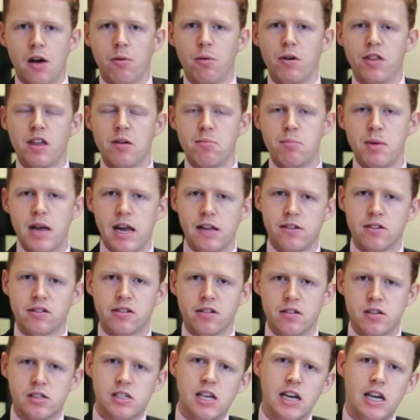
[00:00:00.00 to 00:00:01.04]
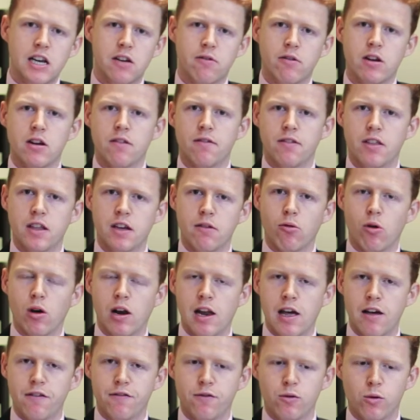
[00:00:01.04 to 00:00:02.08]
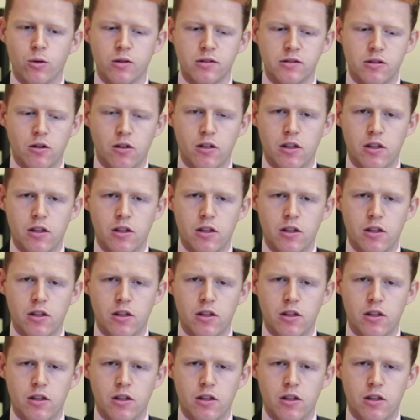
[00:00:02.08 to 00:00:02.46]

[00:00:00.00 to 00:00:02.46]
with it being the centenary of the Royal Air Force